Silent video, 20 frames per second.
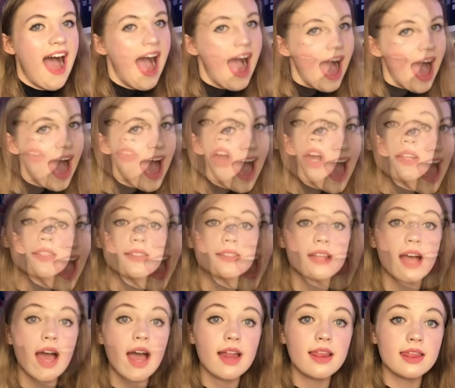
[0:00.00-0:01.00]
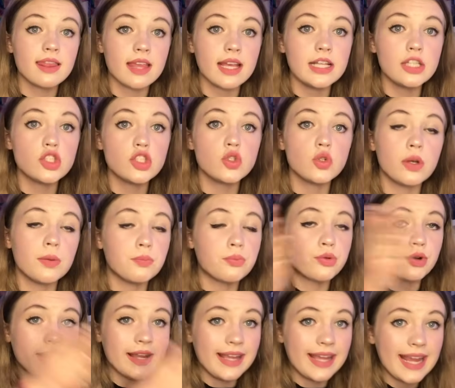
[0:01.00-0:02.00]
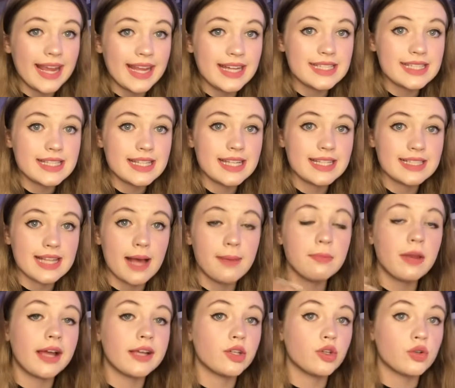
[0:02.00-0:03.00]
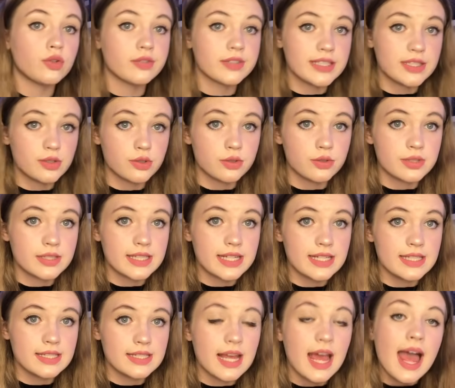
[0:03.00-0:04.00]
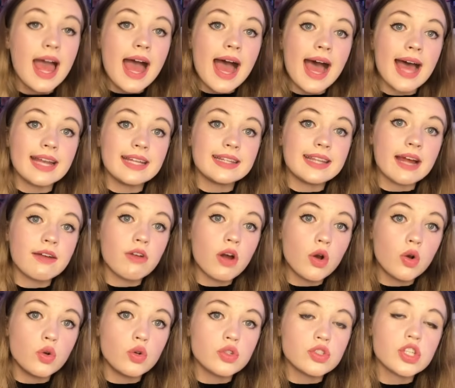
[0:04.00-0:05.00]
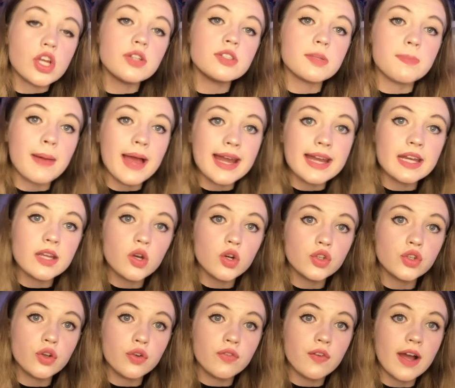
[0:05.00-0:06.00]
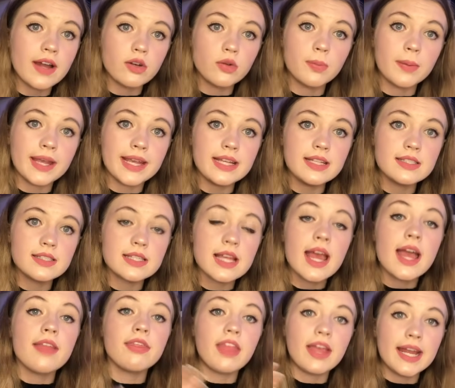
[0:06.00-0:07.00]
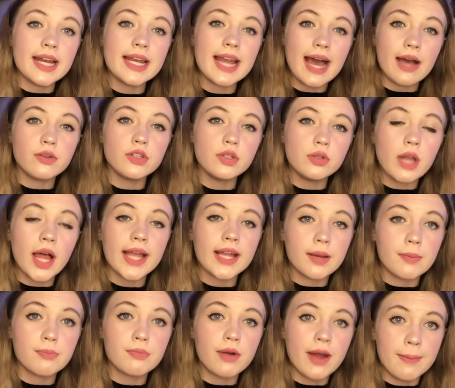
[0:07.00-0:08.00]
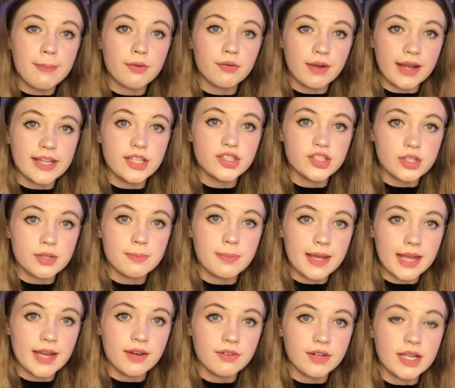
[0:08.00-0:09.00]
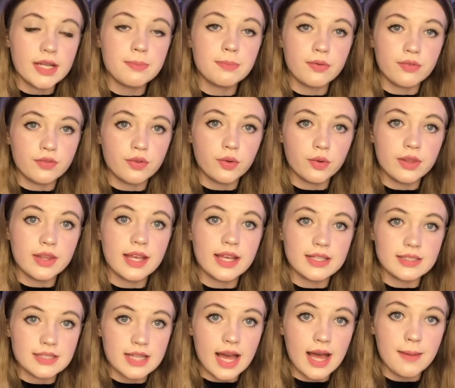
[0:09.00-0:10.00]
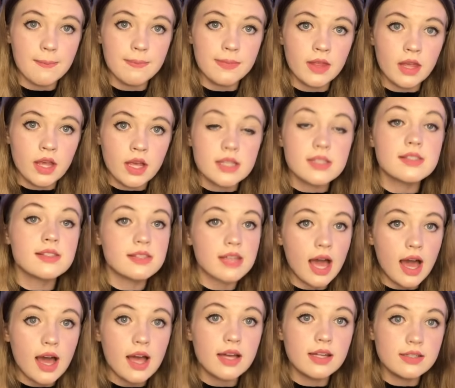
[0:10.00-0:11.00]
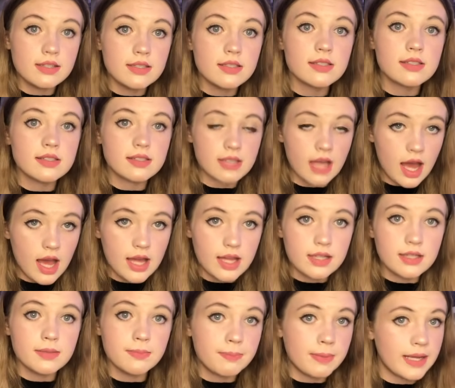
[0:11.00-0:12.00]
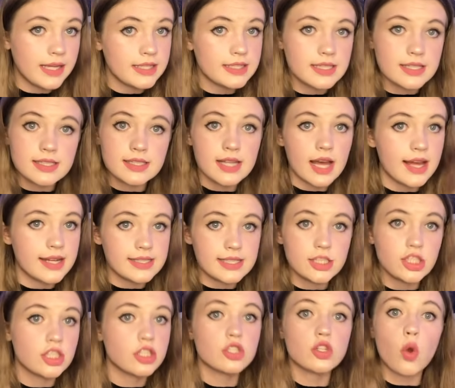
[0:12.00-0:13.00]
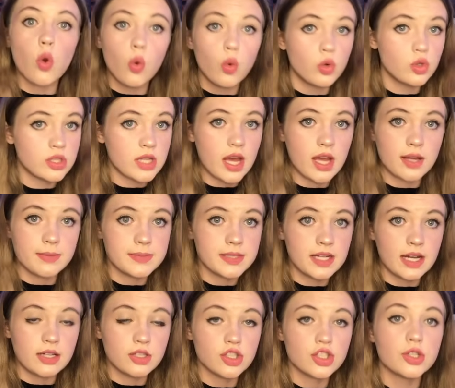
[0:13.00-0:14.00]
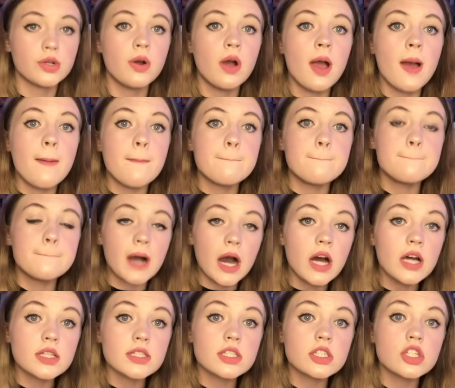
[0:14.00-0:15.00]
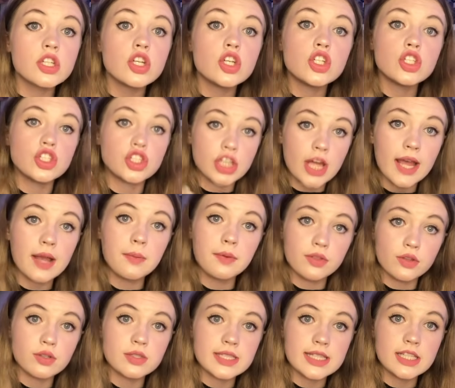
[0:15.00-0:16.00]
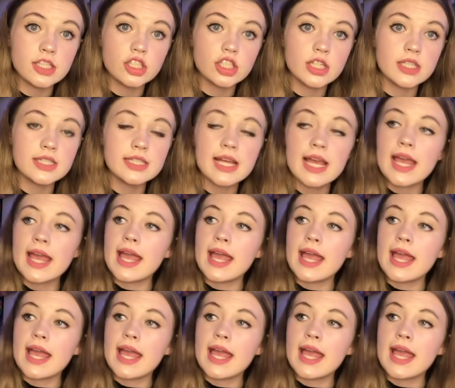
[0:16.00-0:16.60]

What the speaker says: There are certain things you can bring into the exam, like your resources, and there are also, depending on your final piece, they allow you like a preparation period before the exam. Certain pieces, certain teachers, all circumstantial, but check with your teachers.